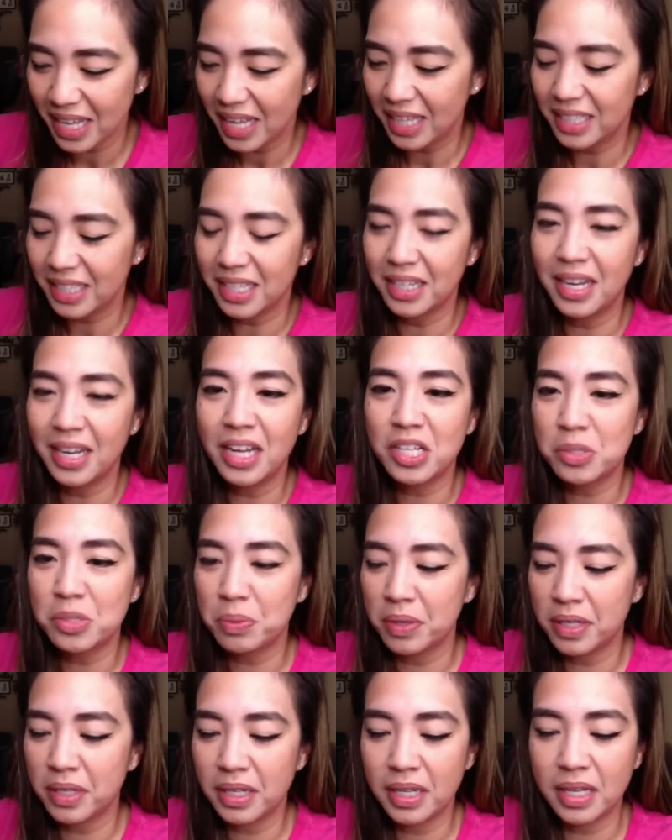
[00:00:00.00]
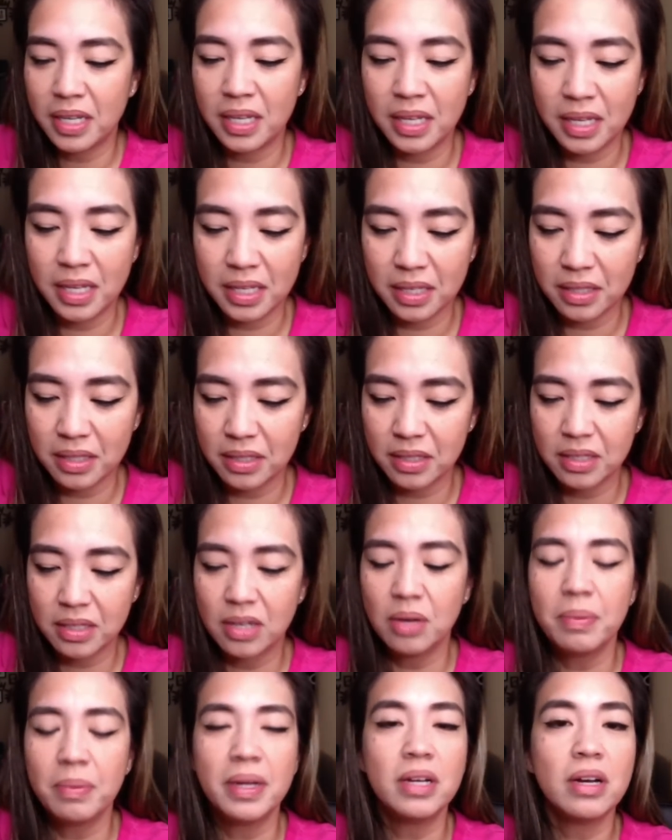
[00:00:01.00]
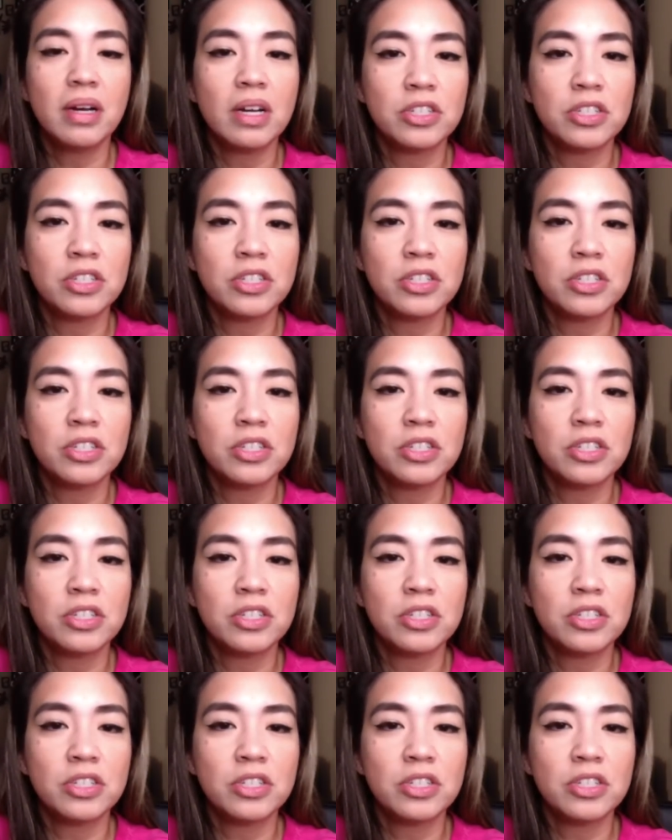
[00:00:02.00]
the next one is, oh my gosh,